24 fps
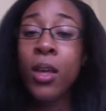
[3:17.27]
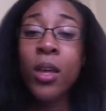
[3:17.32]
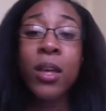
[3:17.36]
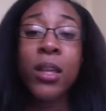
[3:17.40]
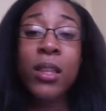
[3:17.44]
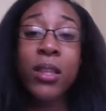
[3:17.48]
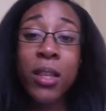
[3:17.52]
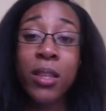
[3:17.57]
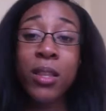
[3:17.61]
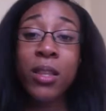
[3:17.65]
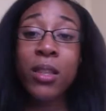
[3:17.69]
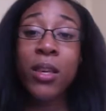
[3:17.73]

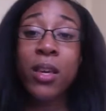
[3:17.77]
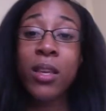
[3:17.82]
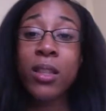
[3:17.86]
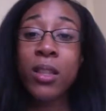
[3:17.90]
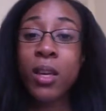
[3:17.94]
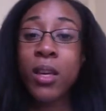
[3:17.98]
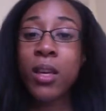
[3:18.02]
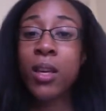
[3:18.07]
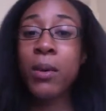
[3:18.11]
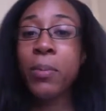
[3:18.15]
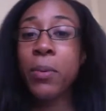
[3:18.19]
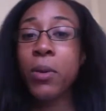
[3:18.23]
The other thing
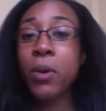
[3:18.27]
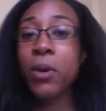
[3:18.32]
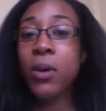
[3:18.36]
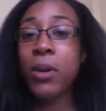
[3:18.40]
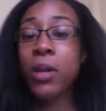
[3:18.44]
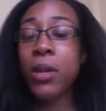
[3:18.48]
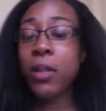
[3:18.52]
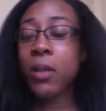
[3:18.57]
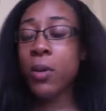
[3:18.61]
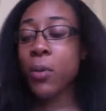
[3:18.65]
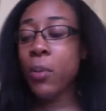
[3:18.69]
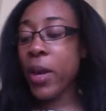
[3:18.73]
that I bought
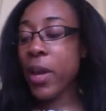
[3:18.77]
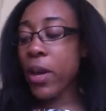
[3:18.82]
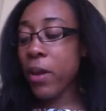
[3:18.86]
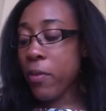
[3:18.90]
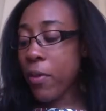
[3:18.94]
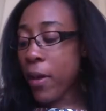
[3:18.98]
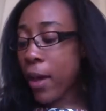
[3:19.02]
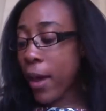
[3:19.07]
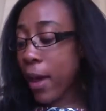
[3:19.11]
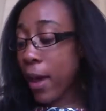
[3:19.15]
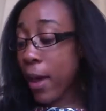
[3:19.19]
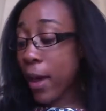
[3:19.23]
in the way of
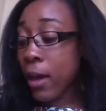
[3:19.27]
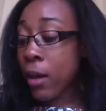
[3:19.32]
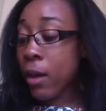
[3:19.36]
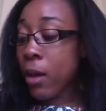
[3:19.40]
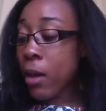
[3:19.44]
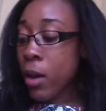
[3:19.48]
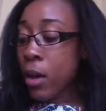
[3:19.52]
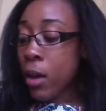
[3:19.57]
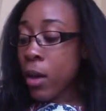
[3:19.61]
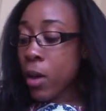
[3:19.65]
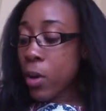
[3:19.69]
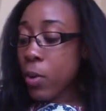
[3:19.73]
hair
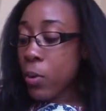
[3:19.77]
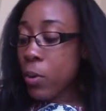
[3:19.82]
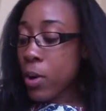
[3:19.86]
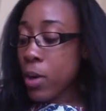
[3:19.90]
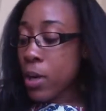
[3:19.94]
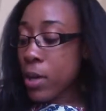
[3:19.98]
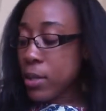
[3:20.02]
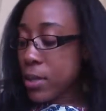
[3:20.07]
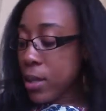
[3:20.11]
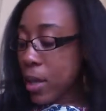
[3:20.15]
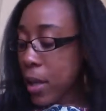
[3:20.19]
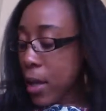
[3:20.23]

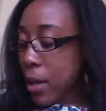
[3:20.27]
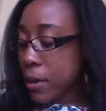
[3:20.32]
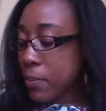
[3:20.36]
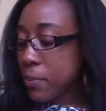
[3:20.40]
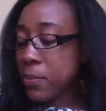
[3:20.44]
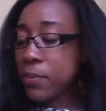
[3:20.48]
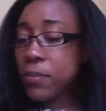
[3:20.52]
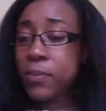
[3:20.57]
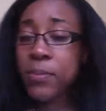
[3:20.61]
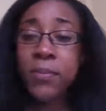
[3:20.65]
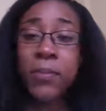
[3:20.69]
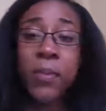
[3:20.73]
was
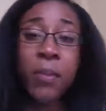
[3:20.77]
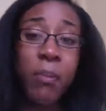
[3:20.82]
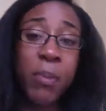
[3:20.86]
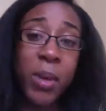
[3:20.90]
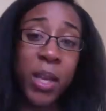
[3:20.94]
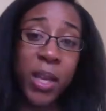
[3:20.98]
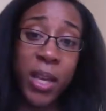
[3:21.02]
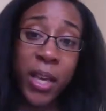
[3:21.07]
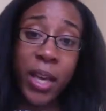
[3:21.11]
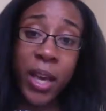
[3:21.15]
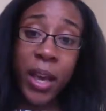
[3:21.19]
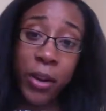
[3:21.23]

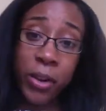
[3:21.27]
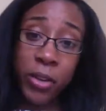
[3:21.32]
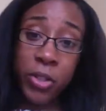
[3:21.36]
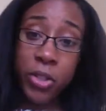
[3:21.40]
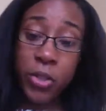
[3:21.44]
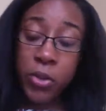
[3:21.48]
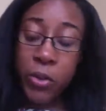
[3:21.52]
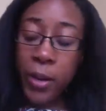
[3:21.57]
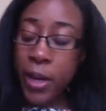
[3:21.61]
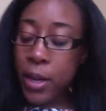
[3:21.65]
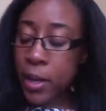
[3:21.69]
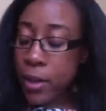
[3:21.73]
mini hair
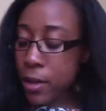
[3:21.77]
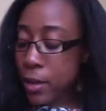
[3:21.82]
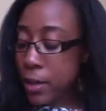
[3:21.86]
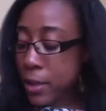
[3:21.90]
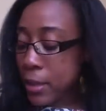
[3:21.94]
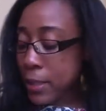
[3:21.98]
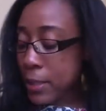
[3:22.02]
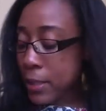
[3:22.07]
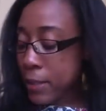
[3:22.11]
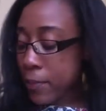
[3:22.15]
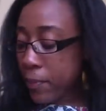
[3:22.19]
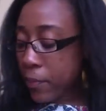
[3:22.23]

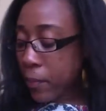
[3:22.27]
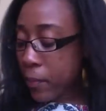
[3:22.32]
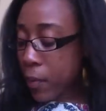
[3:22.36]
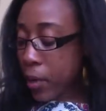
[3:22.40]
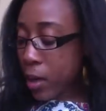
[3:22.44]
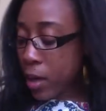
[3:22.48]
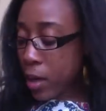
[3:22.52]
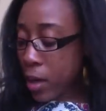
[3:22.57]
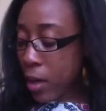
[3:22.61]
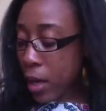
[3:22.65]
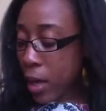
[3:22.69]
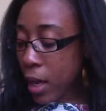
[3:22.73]
straighteners.
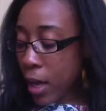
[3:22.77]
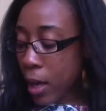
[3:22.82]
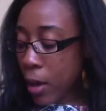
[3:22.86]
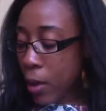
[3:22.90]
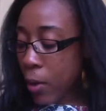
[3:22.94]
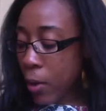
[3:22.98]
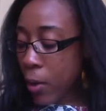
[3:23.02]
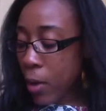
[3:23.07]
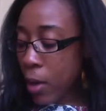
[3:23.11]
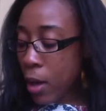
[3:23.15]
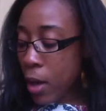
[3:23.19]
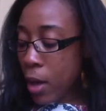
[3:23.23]

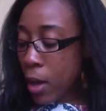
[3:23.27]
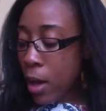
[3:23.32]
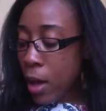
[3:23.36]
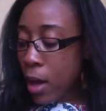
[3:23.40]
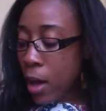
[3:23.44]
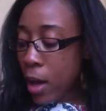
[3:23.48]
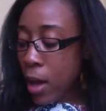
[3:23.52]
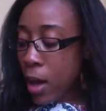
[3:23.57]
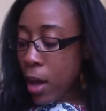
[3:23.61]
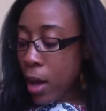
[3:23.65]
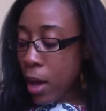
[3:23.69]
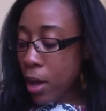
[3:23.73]
Now,
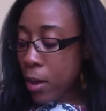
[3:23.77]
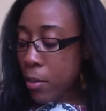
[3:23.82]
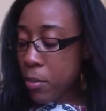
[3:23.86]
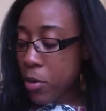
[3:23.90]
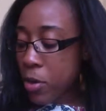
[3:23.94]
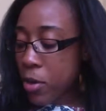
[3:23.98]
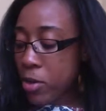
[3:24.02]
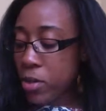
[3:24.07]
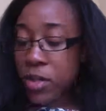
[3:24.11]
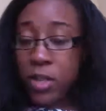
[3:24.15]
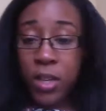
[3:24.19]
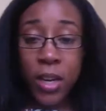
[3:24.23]
I'm
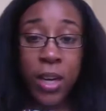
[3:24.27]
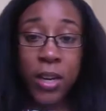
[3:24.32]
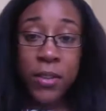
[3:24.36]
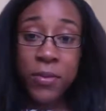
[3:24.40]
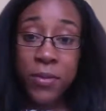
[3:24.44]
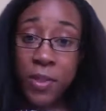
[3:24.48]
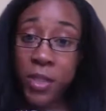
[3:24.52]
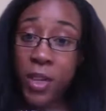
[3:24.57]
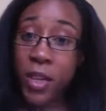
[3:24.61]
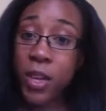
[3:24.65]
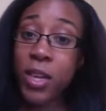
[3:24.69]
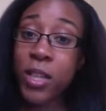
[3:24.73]
not an
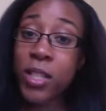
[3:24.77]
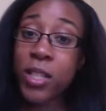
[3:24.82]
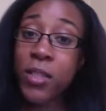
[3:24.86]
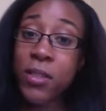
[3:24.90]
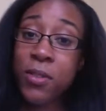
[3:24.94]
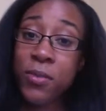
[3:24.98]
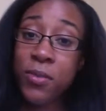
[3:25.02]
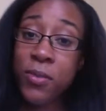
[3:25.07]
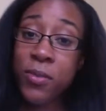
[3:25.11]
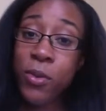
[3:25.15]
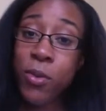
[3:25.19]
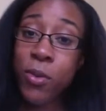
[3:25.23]

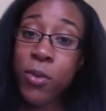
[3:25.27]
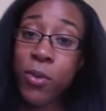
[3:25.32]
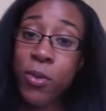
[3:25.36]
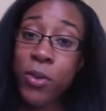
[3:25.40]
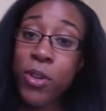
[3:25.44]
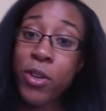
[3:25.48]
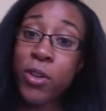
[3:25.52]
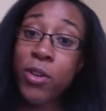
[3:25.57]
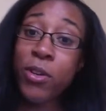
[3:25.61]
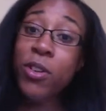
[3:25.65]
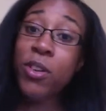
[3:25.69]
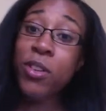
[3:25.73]
advocate for
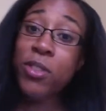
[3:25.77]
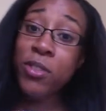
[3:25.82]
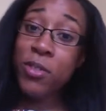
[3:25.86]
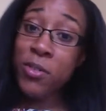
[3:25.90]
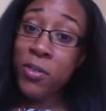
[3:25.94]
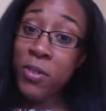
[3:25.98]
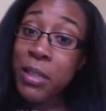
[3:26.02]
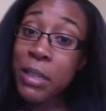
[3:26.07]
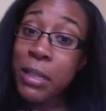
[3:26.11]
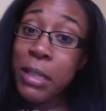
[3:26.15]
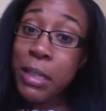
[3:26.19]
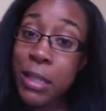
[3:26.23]
a lot of
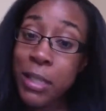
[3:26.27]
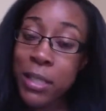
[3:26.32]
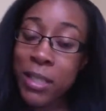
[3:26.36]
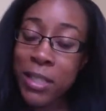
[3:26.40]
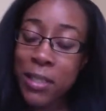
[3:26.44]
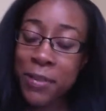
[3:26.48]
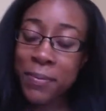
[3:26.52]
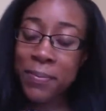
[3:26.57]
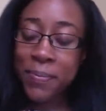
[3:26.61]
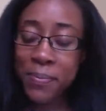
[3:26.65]
heat,